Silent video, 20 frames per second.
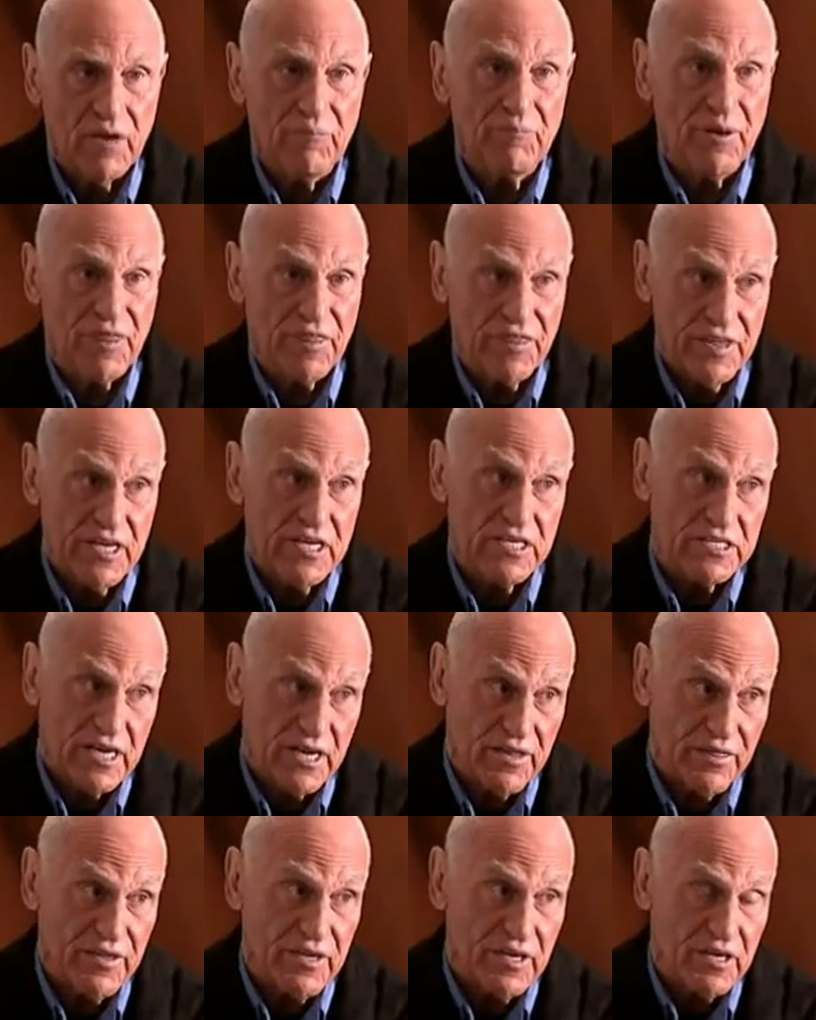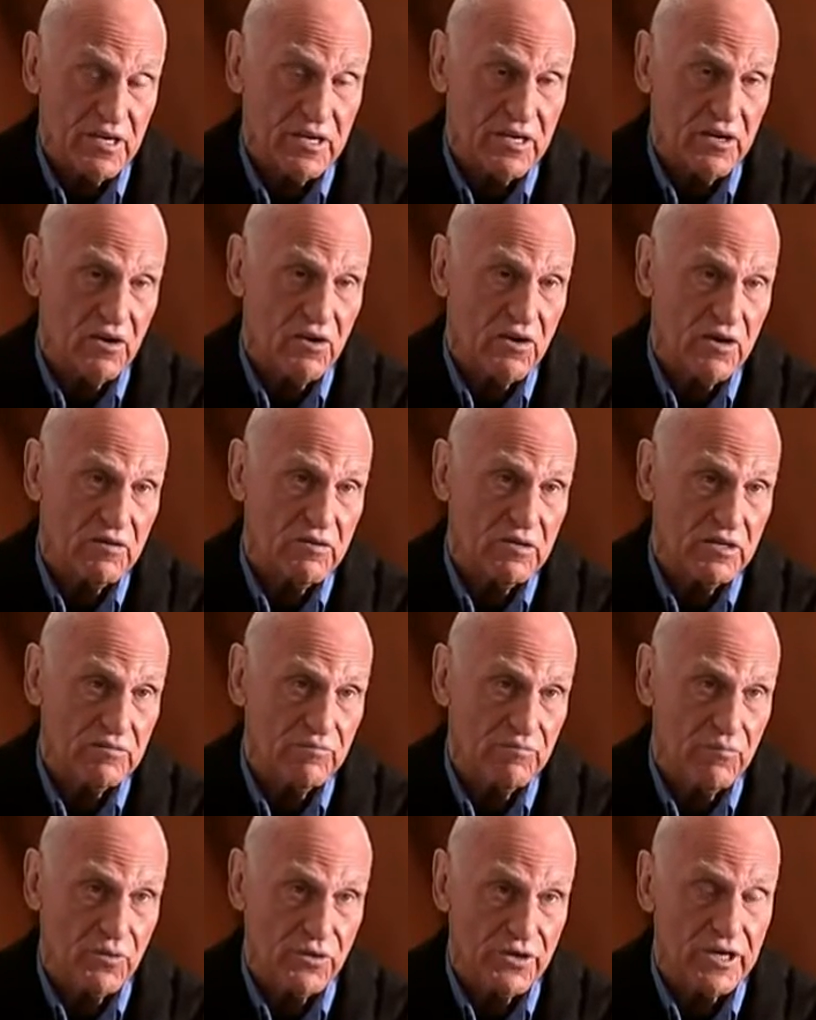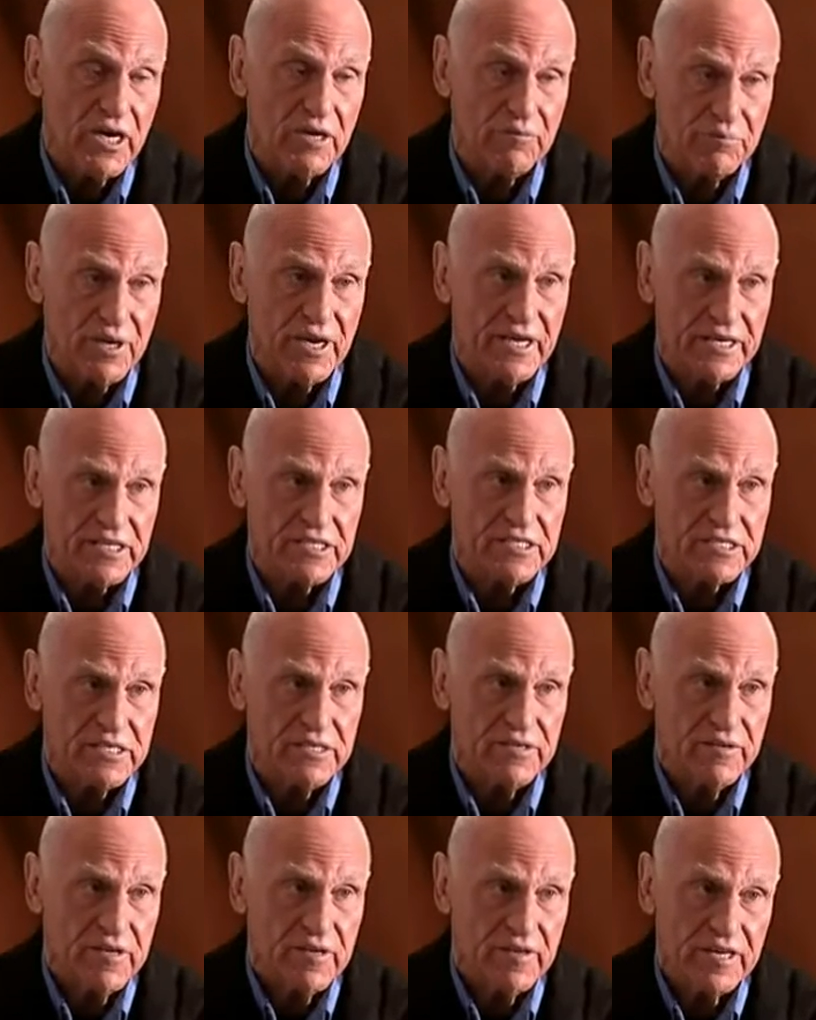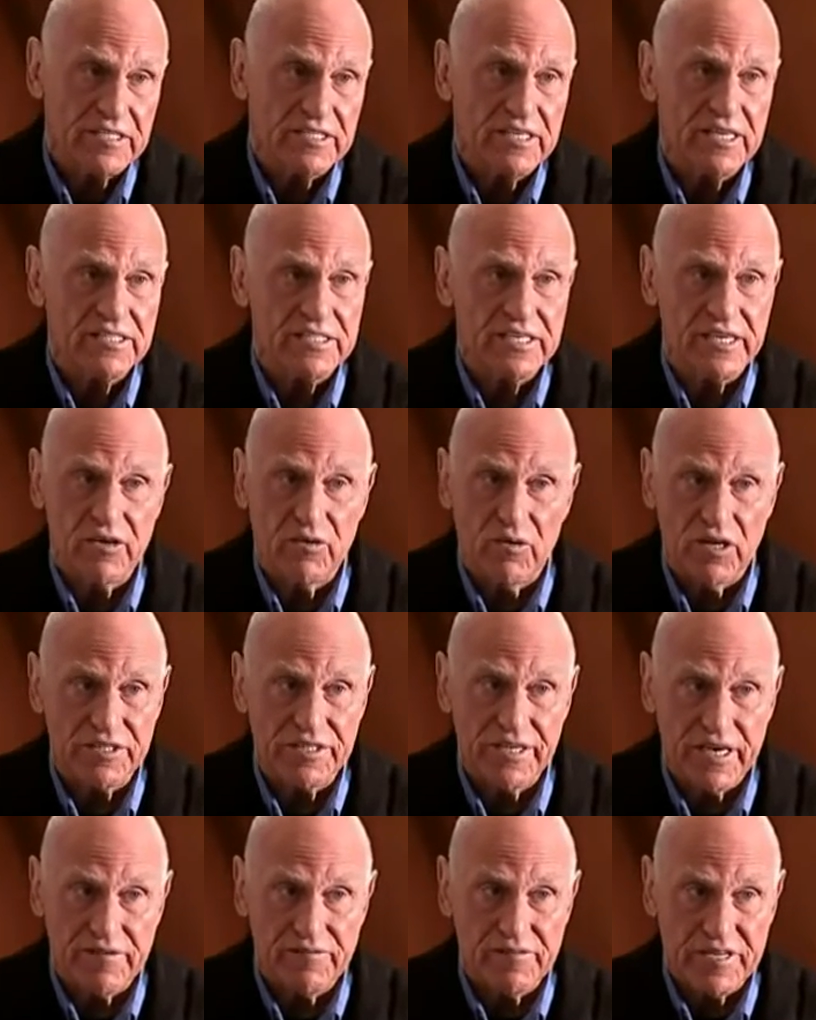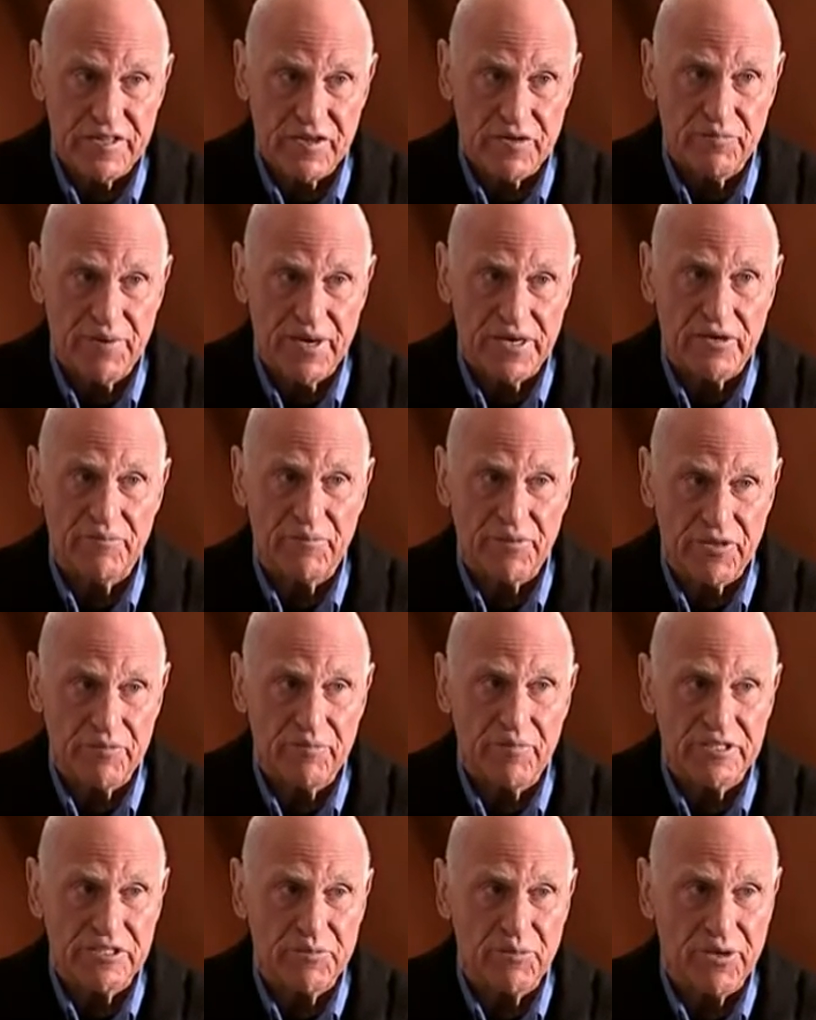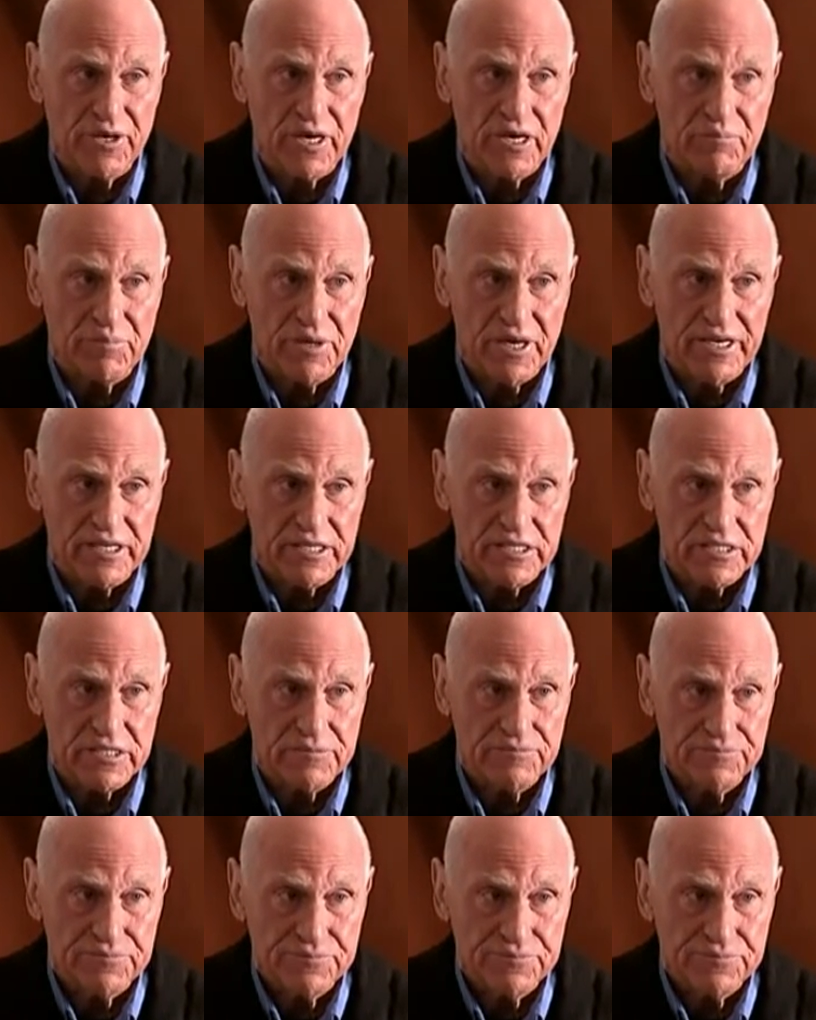But these, I think, are more complex. That's not saying qualitatively they're better, but they're much more complex.